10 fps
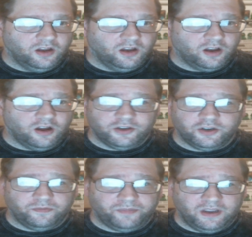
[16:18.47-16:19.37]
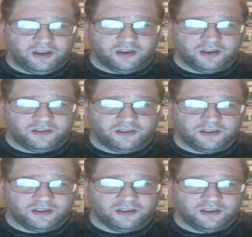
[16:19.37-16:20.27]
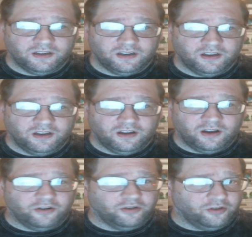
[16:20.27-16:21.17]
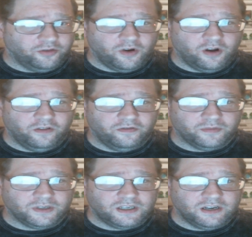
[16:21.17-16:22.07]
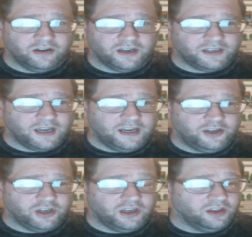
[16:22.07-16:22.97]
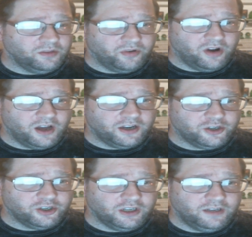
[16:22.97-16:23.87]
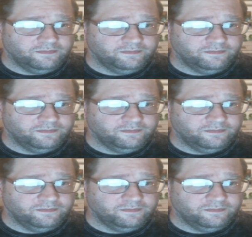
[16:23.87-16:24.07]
Concert Pianist, under the thrall of a mysterious agent in The Prodigy.